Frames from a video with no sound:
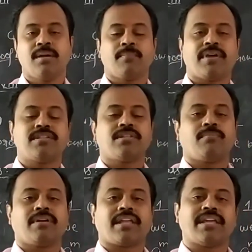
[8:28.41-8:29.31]
Page
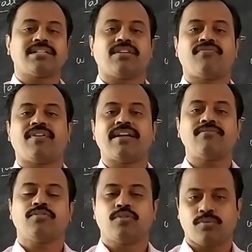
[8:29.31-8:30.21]
number
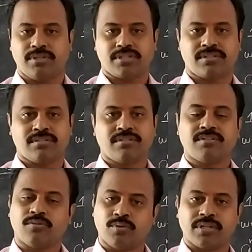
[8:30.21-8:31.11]
85, do this.
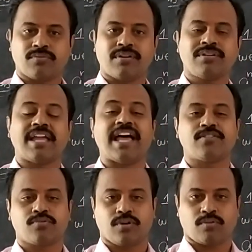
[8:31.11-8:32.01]
Do that one
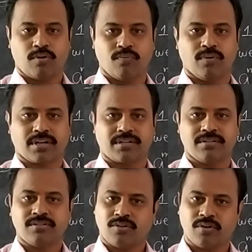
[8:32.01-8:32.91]
as your homework.
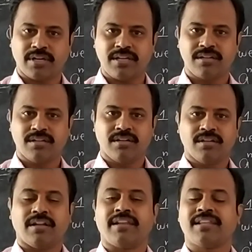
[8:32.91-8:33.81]
Okay?
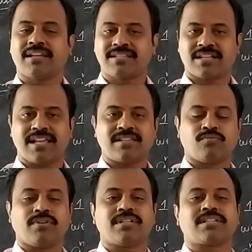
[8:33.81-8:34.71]
In the next class,
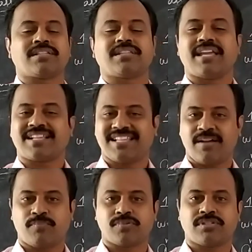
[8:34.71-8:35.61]
we discuss the
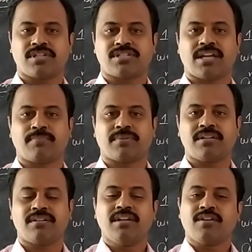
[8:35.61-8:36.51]
examples in this
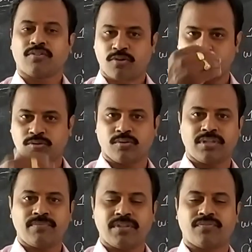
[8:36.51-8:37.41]
chapter. Go through
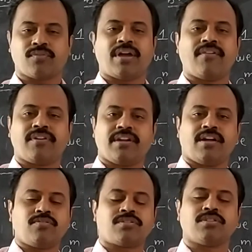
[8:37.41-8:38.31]
them. If you have any
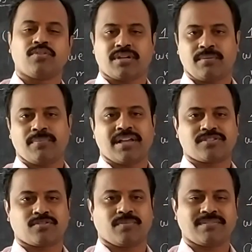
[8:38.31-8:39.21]
doubts, you can pass
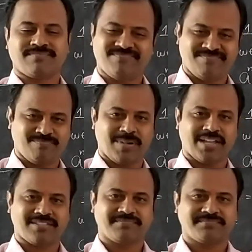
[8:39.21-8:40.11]
to me. Bye.